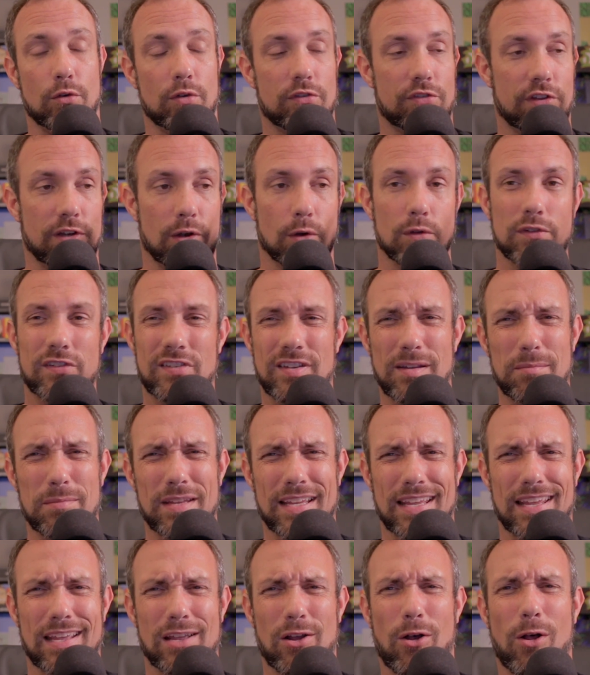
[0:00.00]
is you don't seem to
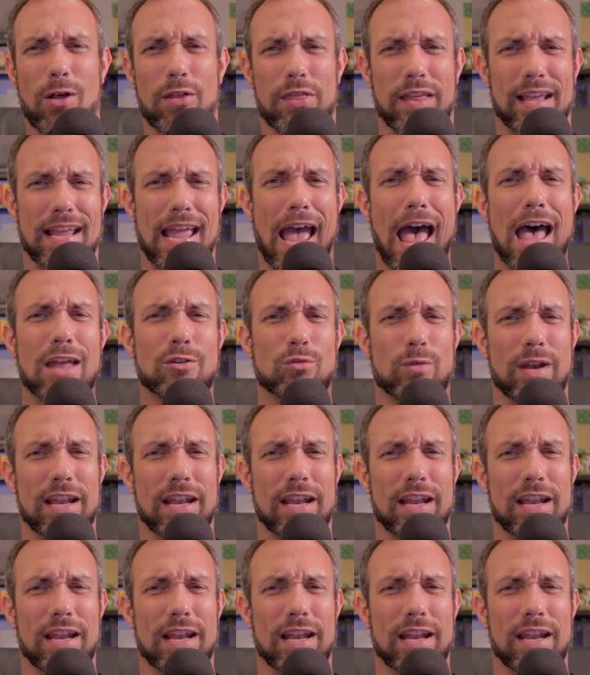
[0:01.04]
get all the God